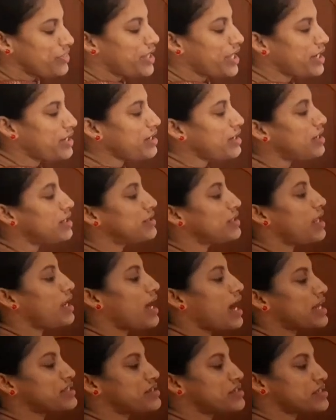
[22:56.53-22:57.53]
Then the
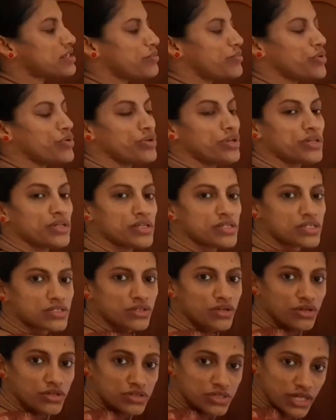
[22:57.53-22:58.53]
larger subunit
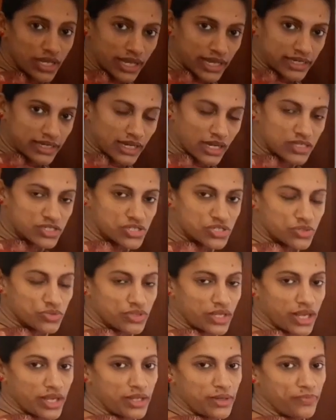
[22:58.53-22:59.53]
is got attached to
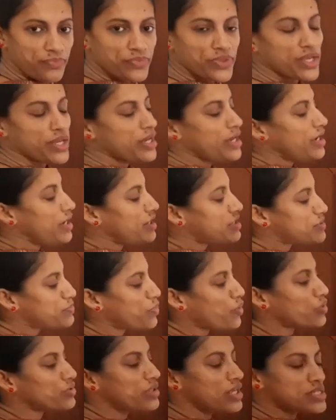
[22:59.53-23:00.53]
there. It's
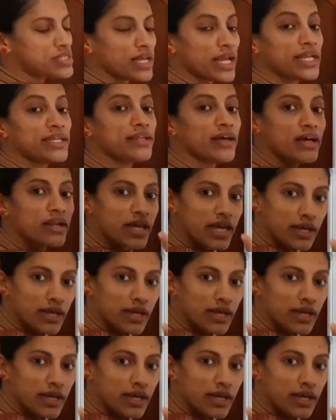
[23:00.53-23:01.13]
both the sites are